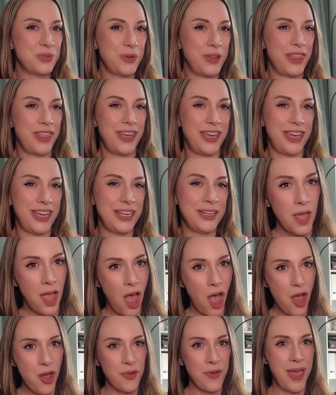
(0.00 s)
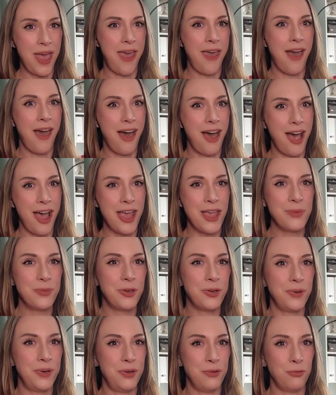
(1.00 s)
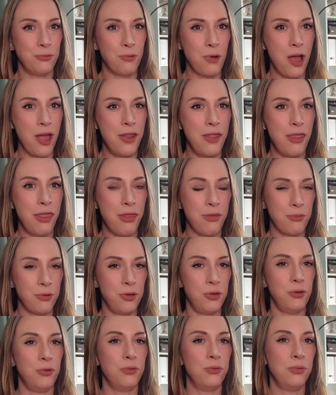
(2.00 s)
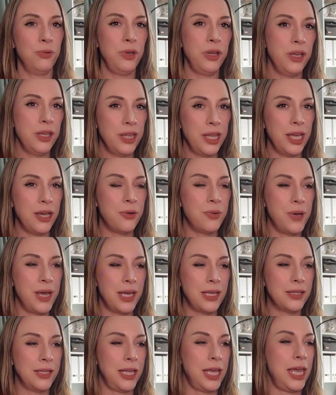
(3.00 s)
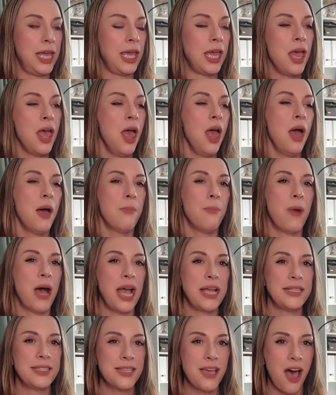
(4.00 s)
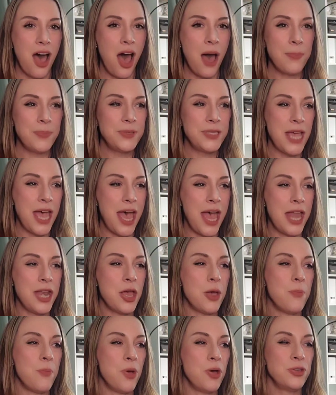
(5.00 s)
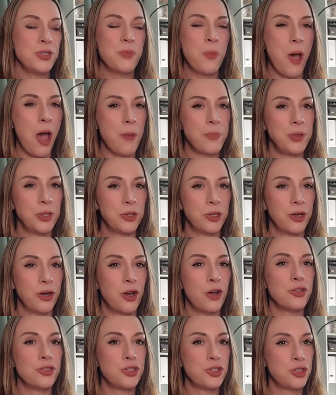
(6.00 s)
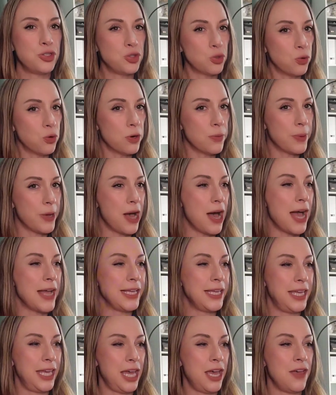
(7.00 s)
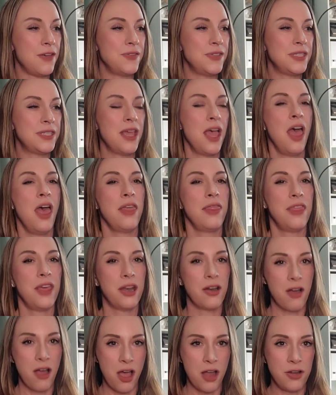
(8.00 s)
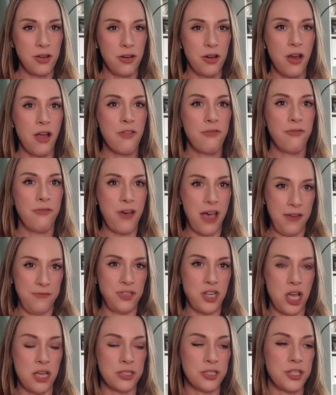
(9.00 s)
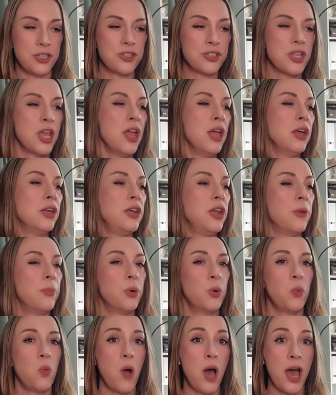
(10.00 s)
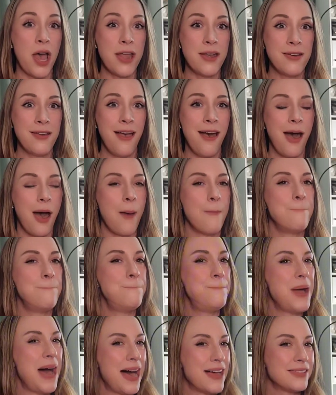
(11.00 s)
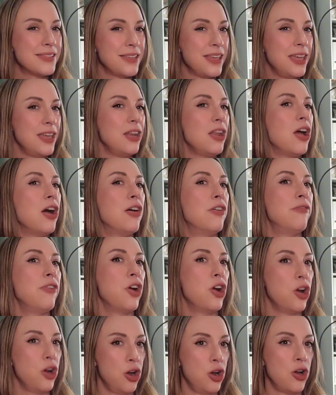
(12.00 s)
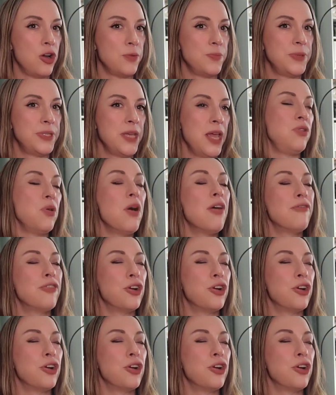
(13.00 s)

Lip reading: with it. Okay, I am going to run through really quickly my top 10 most popular store-bought gifts that are under $5. Number 1, a basket of herbs. If you have